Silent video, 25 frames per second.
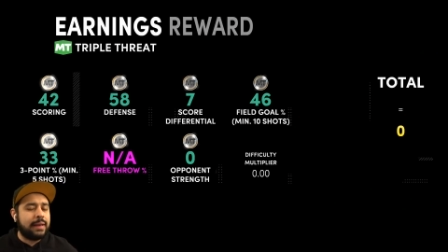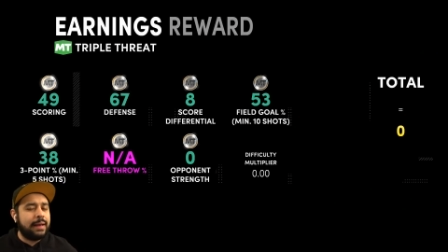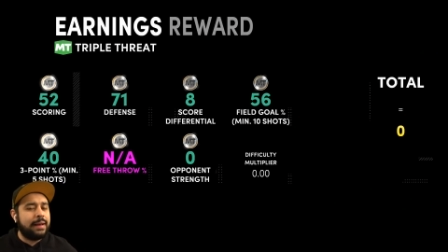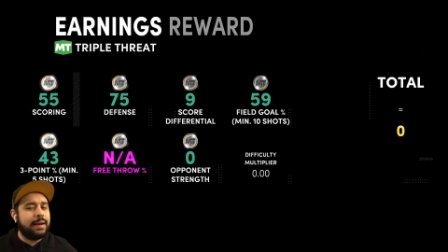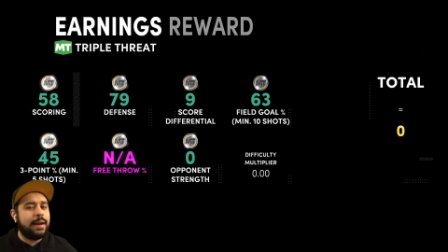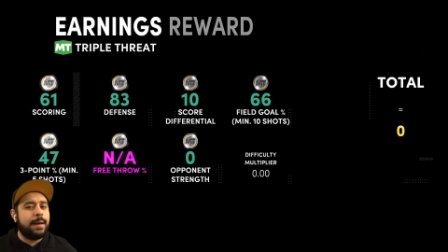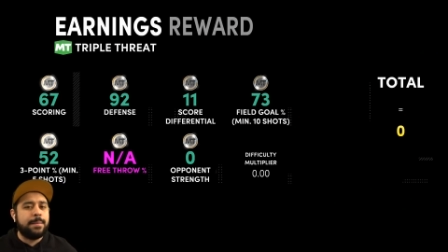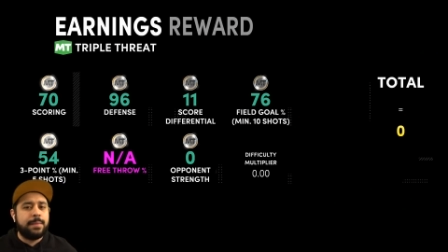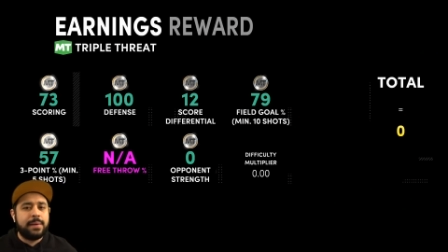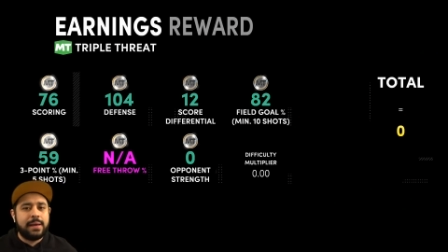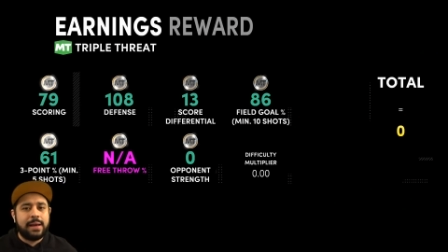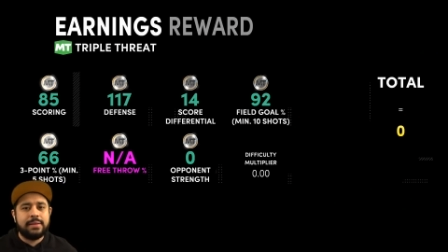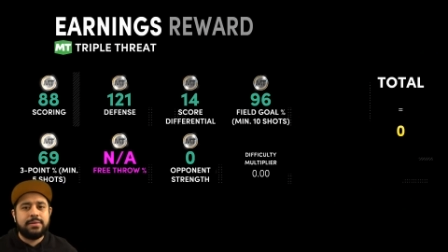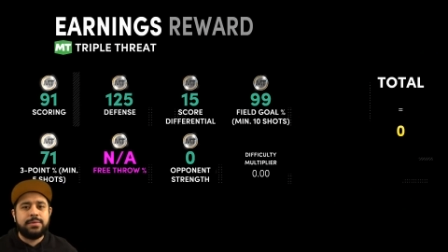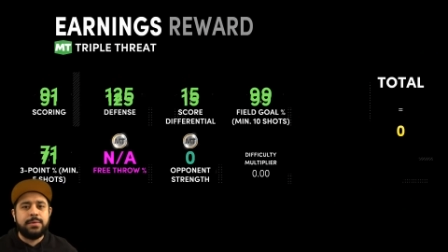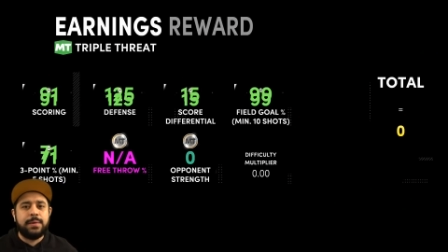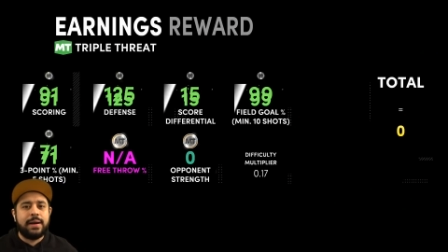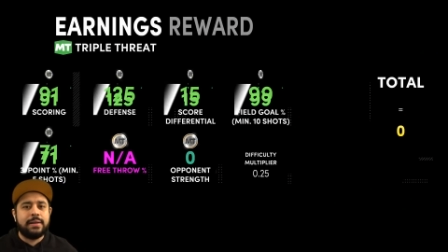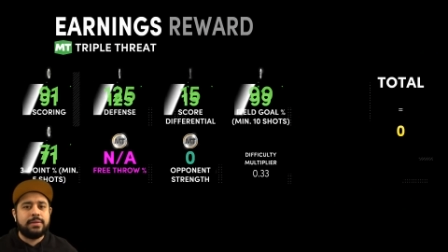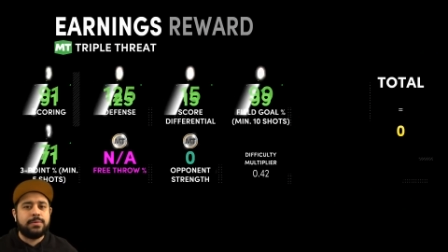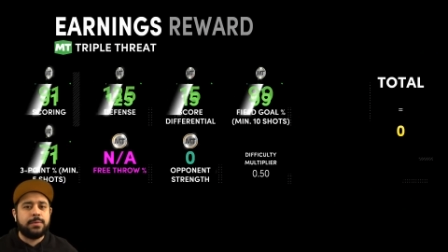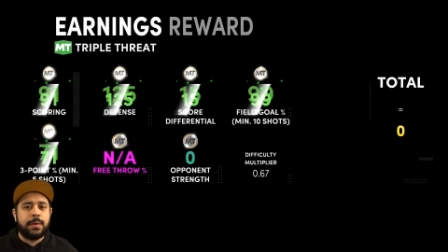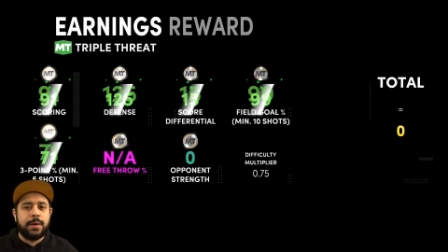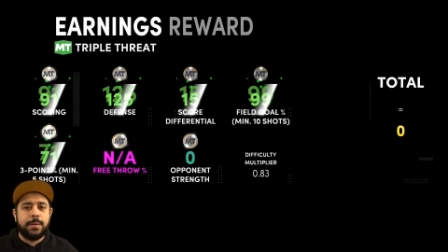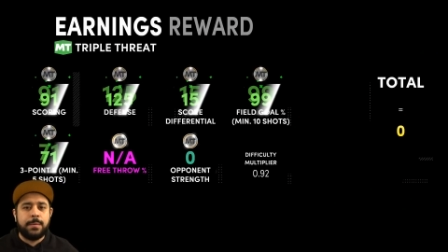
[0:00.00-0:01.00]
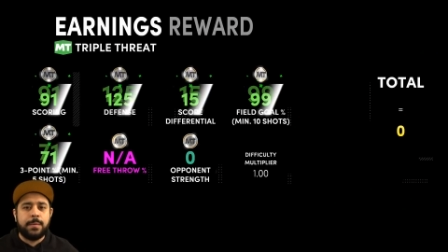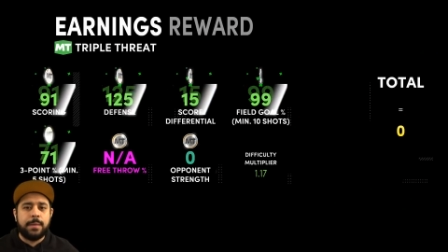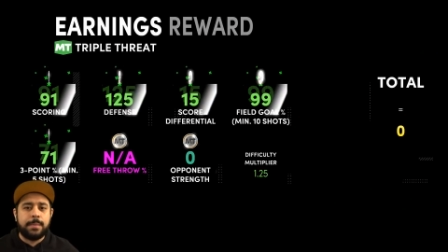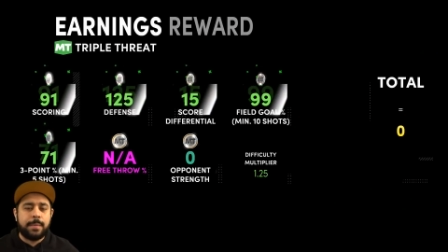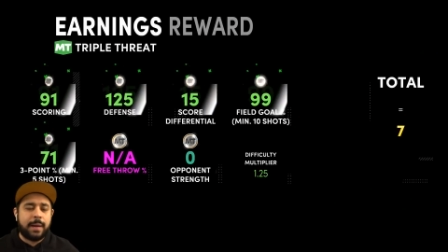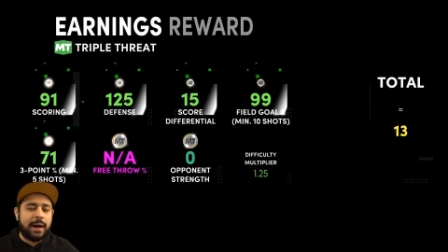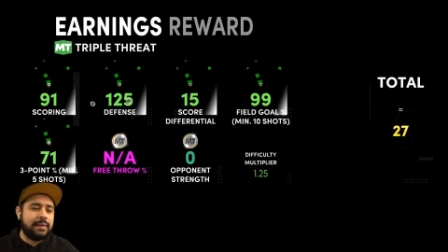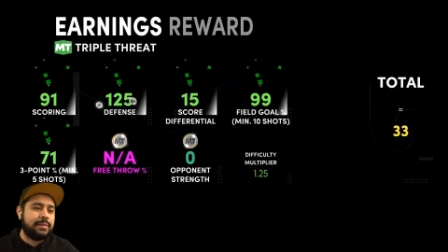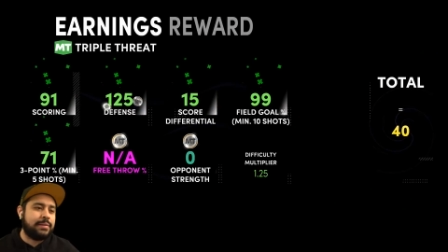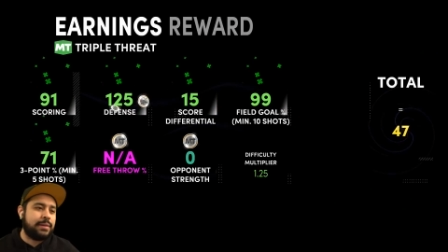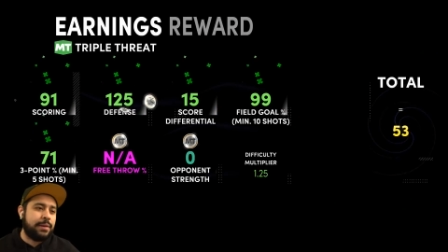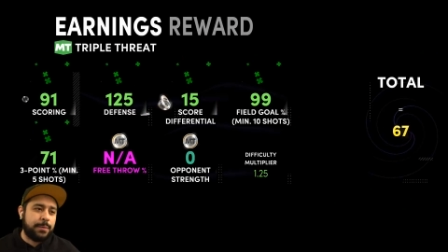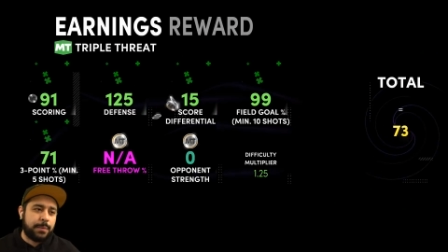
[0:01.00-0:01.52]
in NBA 2K21,
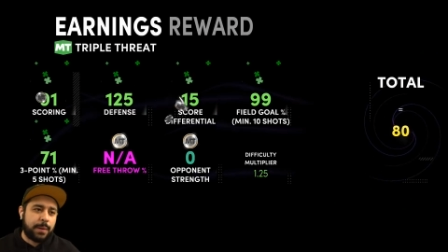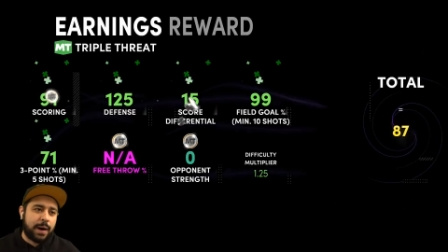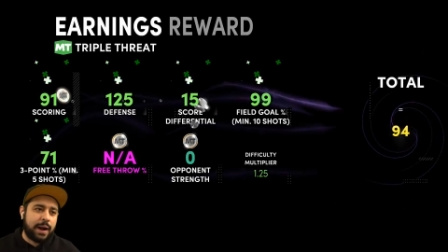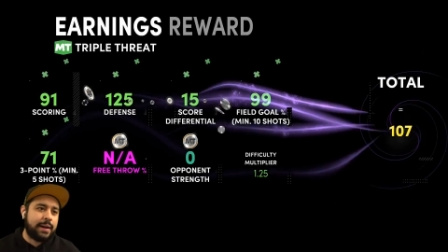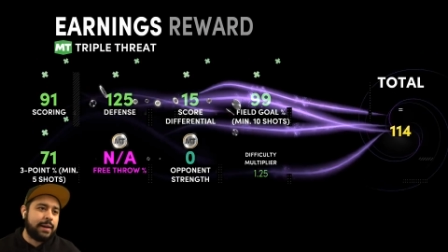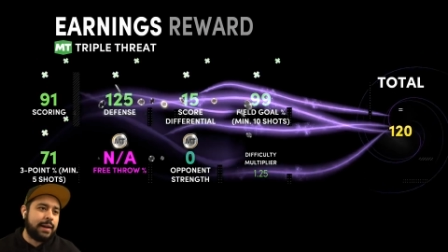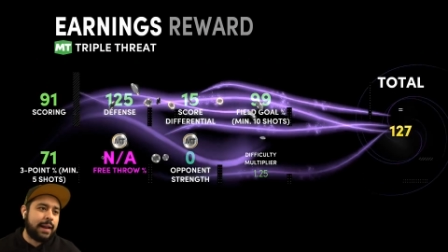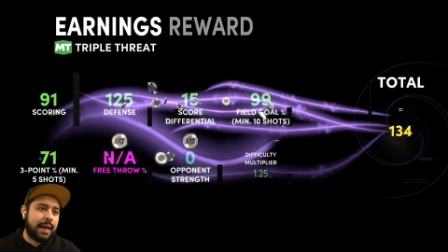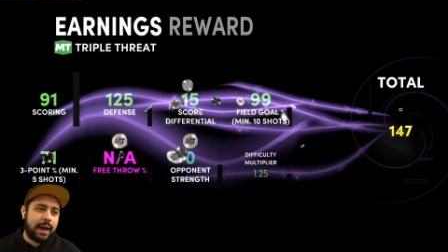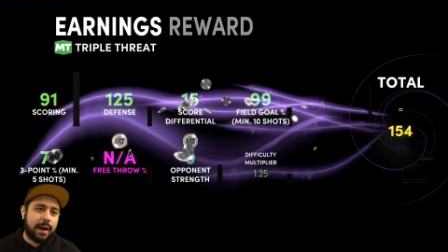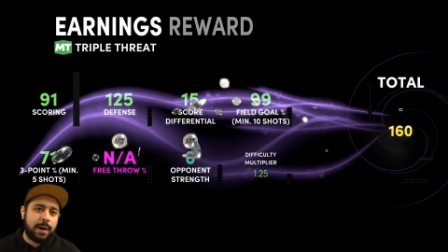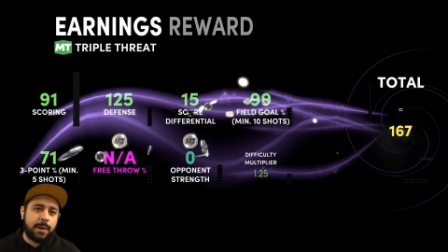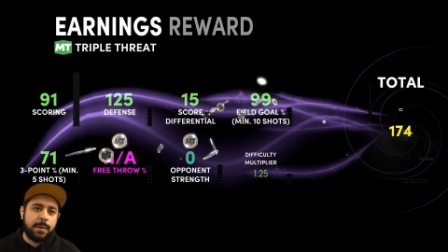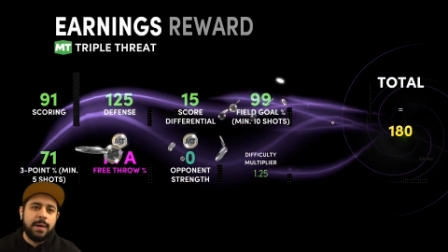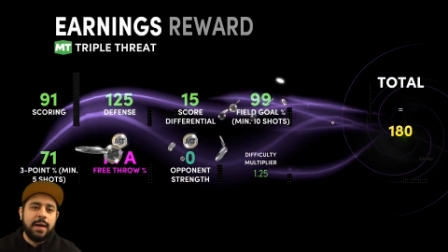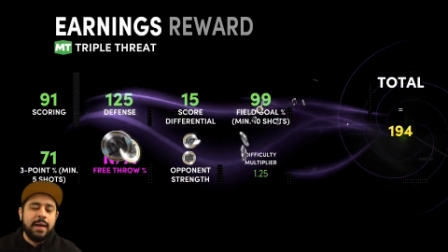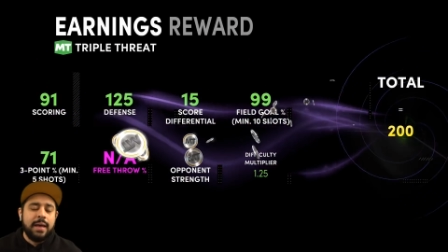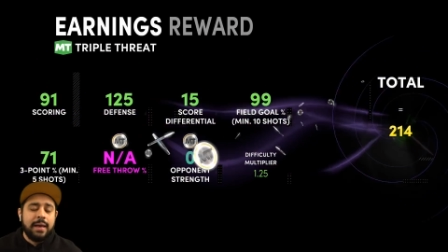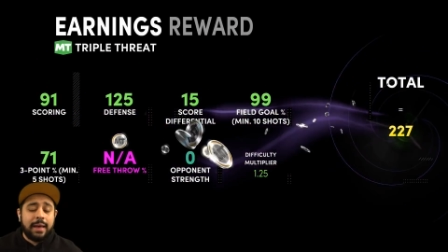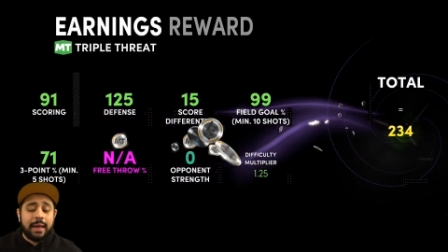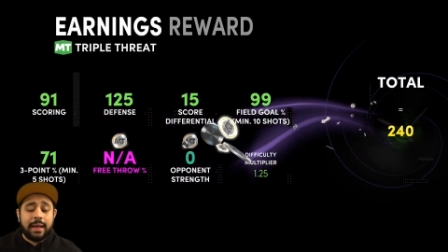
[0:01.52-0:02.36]
my team right now.